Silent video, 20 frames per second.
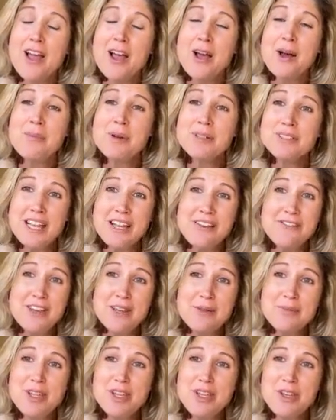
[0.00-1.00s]

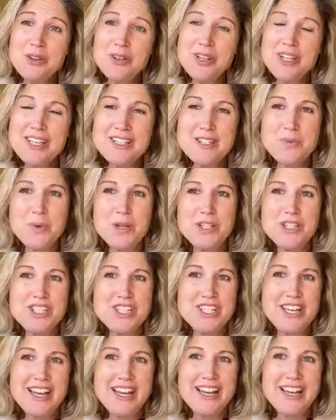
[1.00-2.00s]
multifamily units,
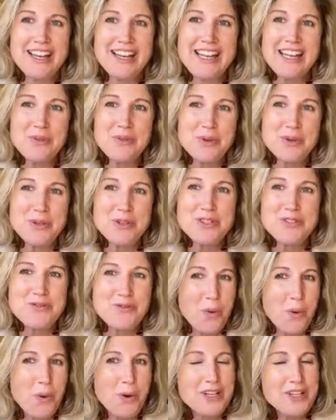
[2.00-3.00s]
which equals
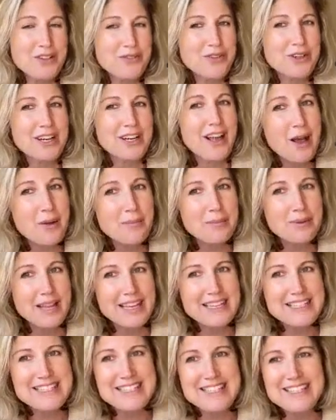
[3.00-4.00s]
4 different
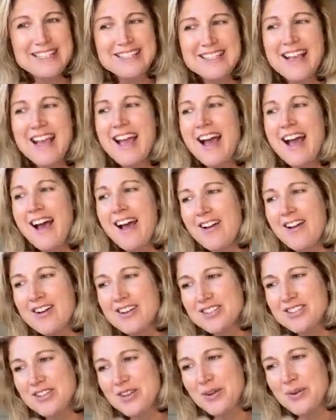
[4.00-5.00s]
complexes. I
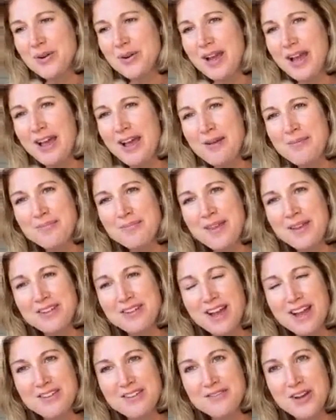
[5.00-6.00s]
also have
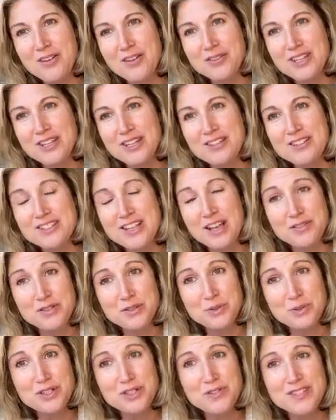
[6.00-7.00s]
gotten involved in
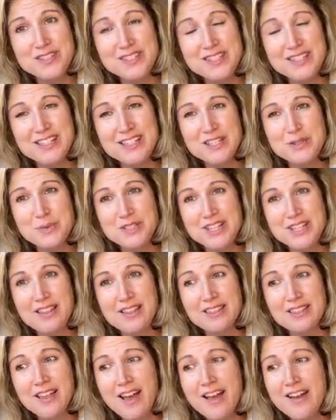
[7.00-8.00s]
self-storage facilities, which I
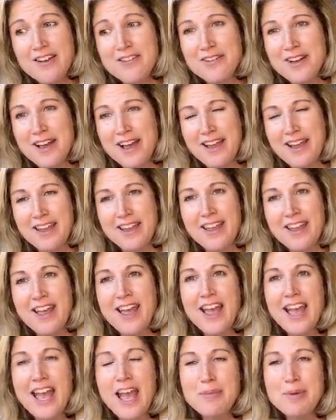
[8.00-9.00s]
love. I
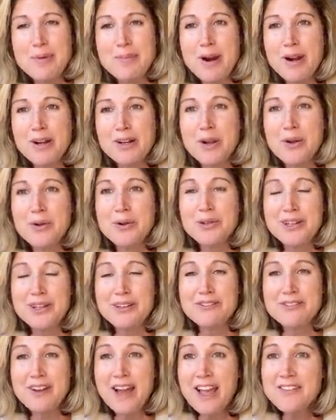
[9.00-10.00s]
am a part owner in
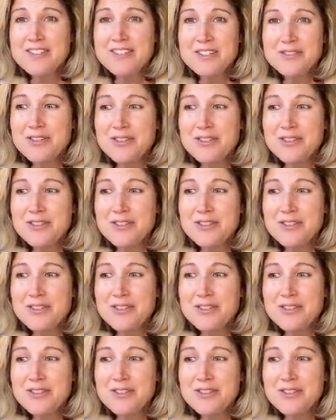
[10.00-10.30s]
5 different